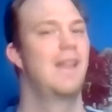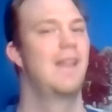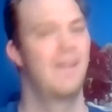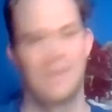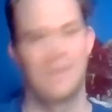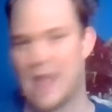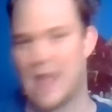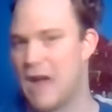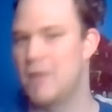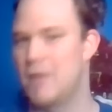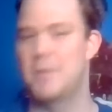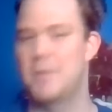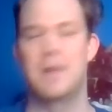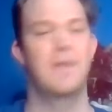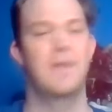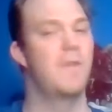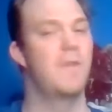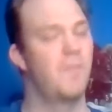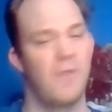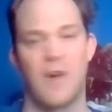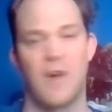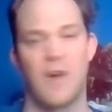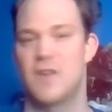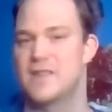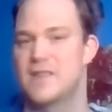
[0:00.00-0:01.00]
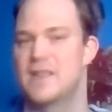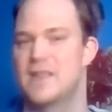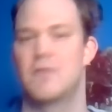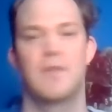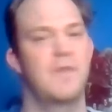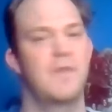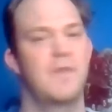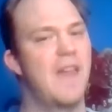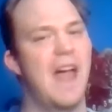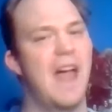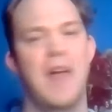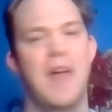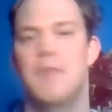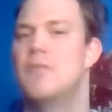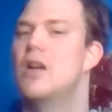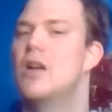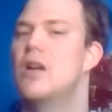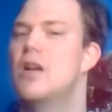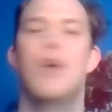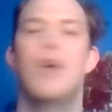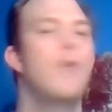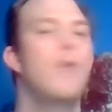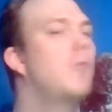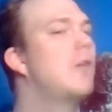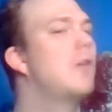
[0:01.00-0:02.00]
That would be the first thing with them.
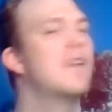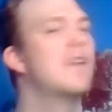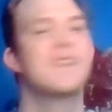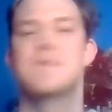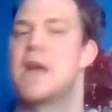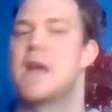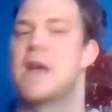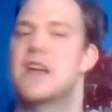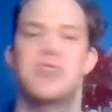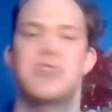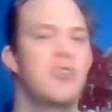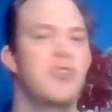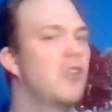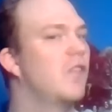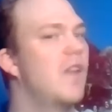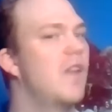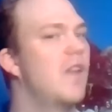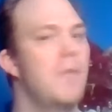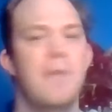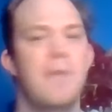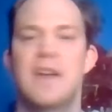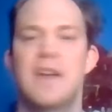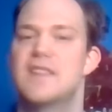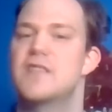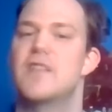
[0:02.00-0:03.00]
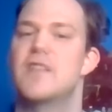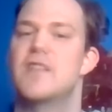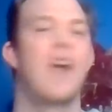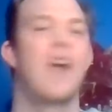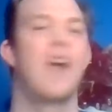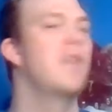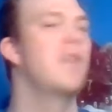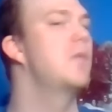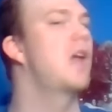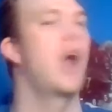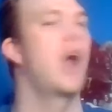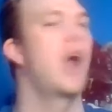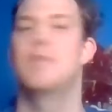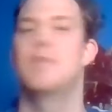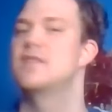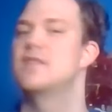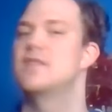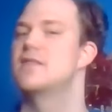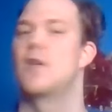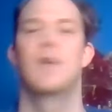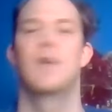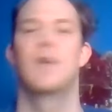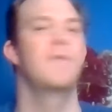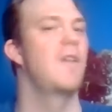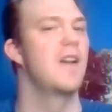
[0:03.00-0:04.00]
With Special Olympics, you can either become a
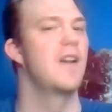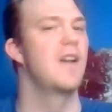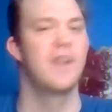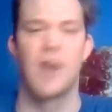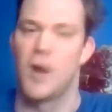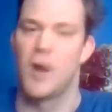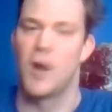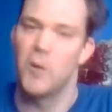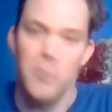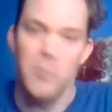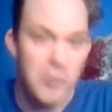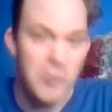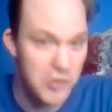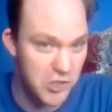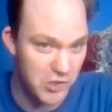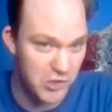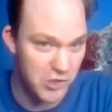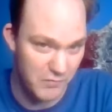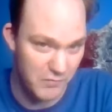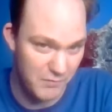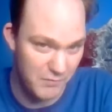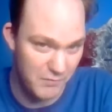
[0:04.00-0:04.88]
certified coach.